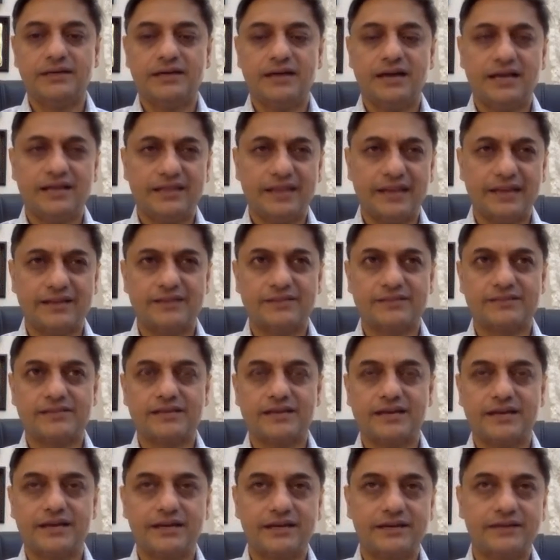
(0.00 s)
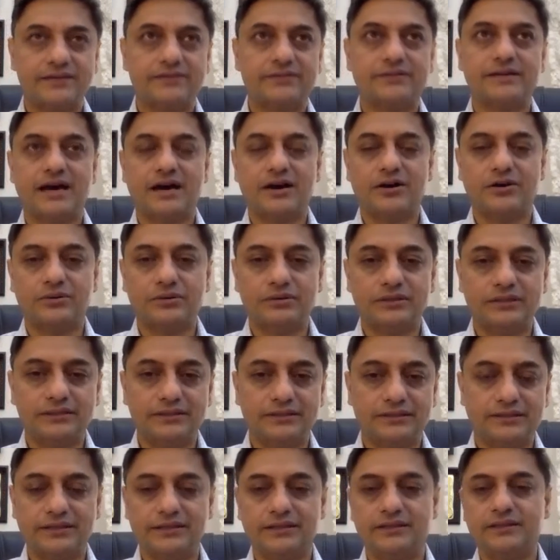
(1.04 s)
And that is there now in
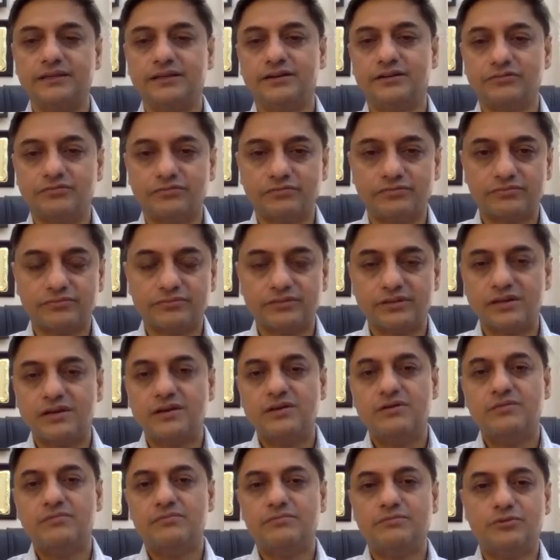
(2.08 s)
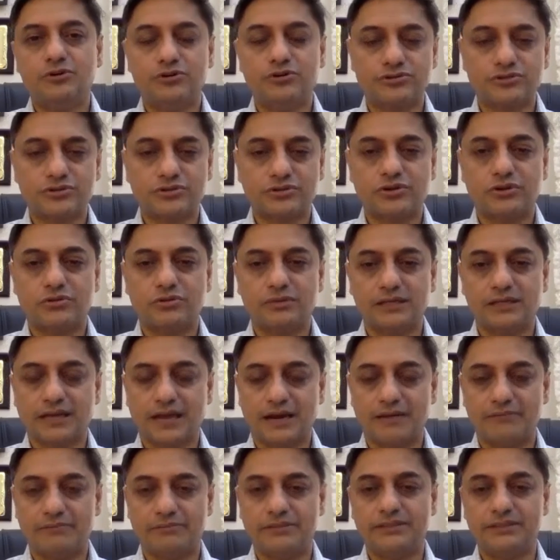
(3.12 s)
the thinking of most global
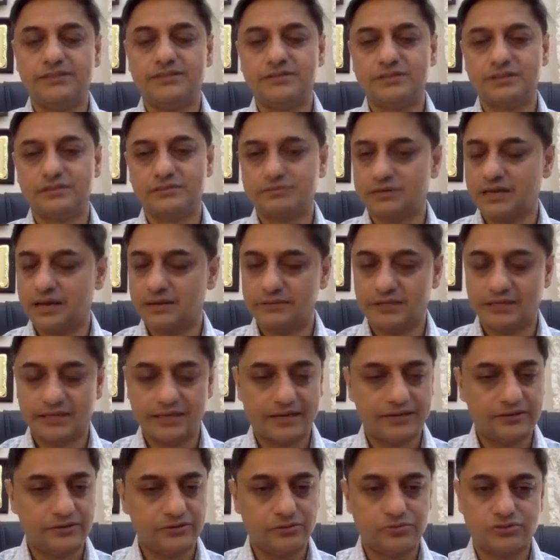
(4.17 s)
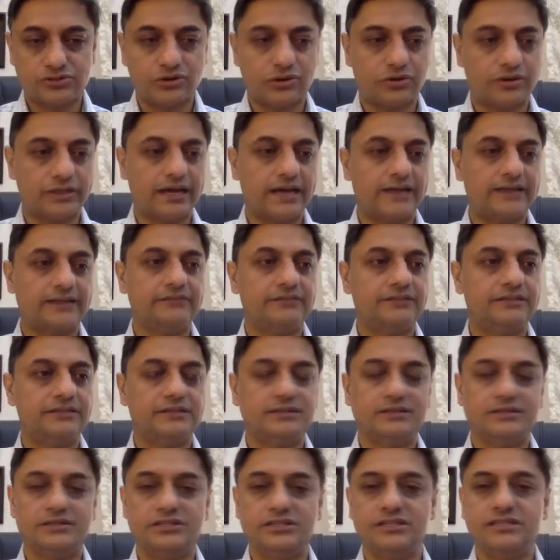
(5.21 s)
companies. And you saw that
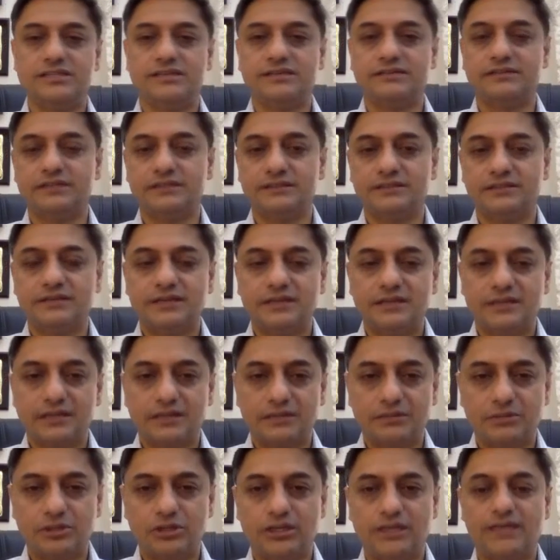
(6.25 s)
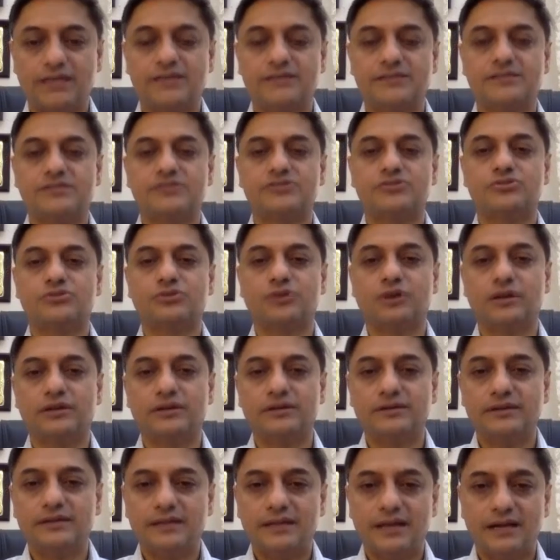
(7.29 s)
even in the G7 communiques and so
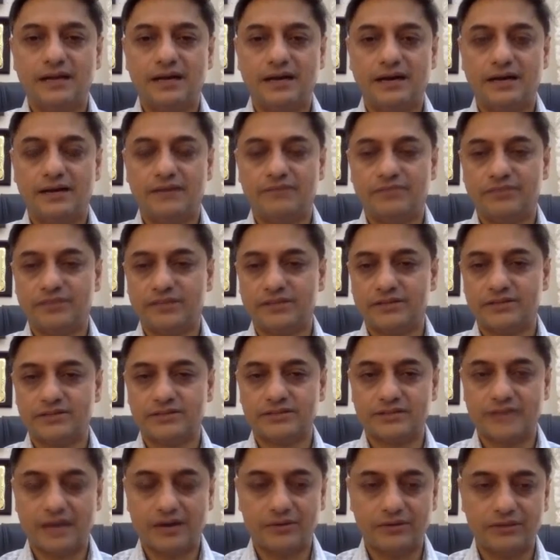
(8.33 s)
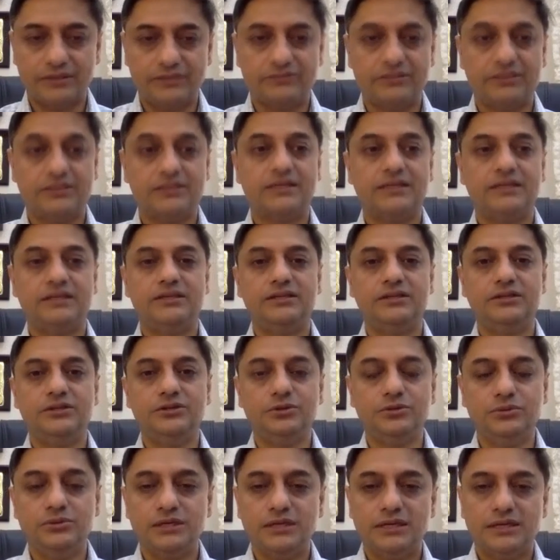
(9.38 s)
on. There is now even a
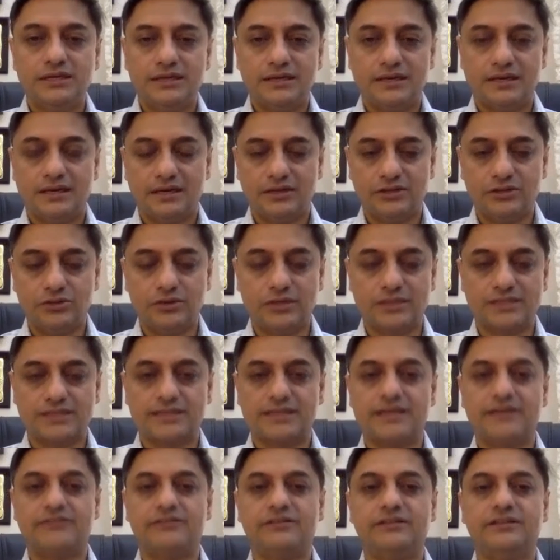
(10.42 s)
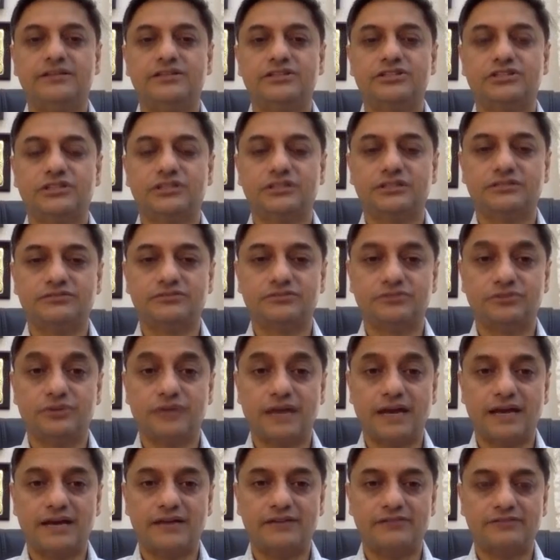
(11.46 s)
new US-led
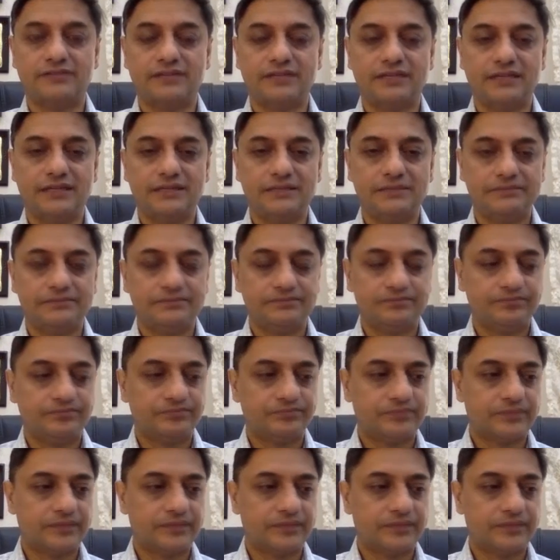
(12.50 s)
initiative to have a